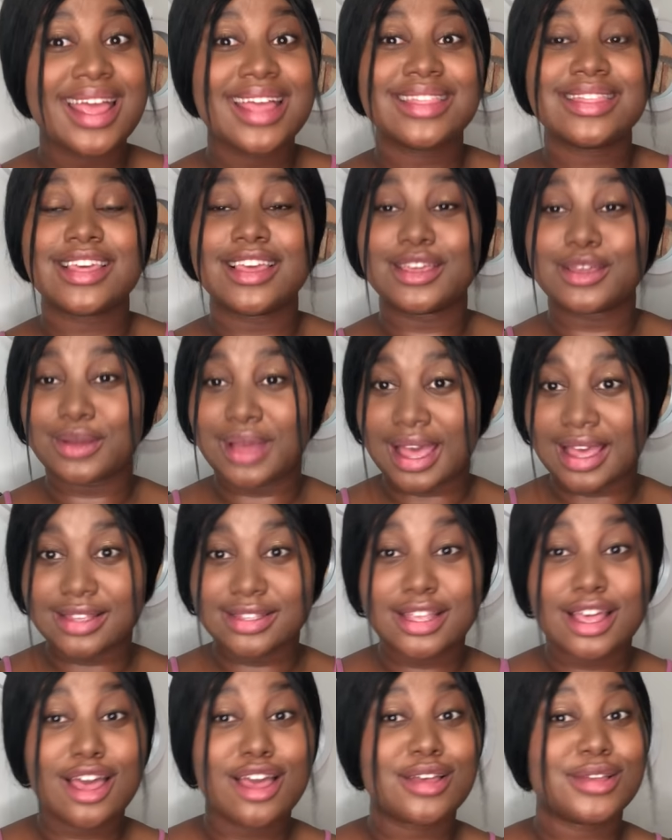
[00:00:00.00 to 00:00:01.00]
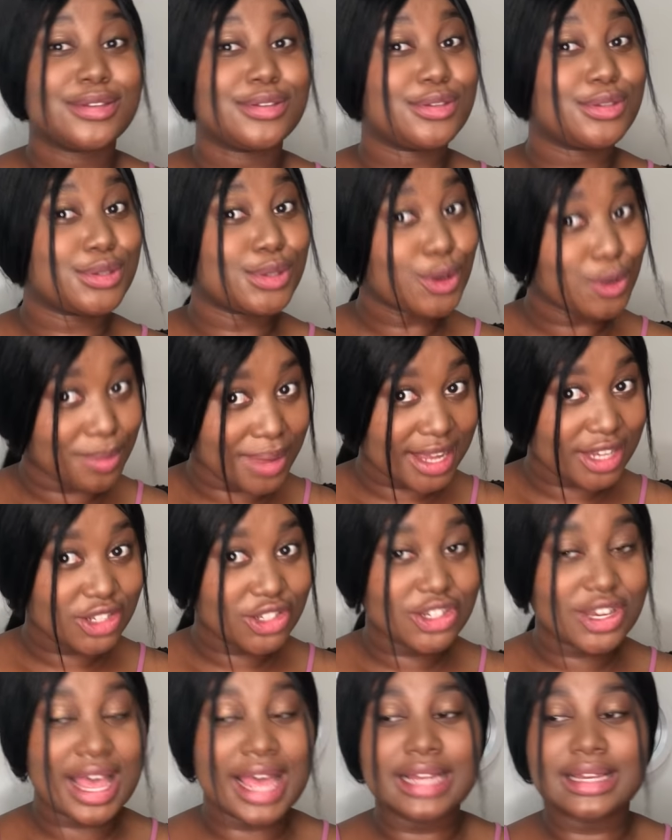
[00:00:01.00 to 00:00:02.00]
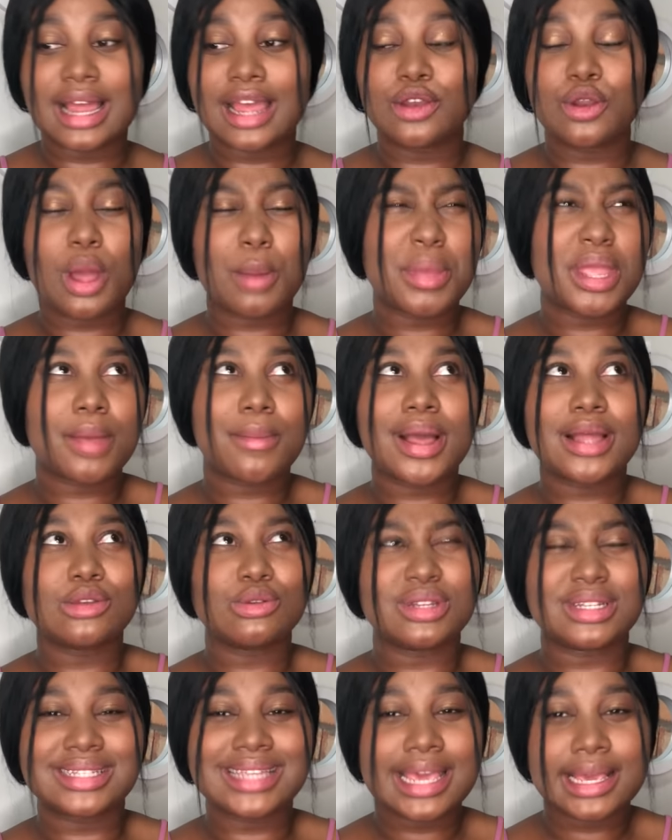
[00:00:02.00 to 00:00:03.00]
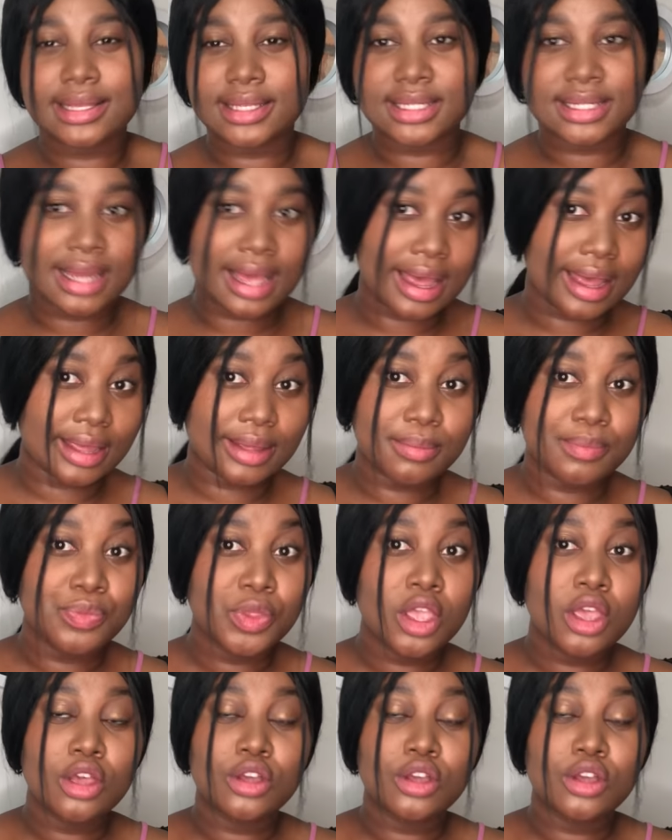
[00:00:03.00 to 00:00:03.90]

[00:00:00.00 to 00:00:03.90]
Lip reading: Thank you guys so much. And I know abanye abantu it takes time,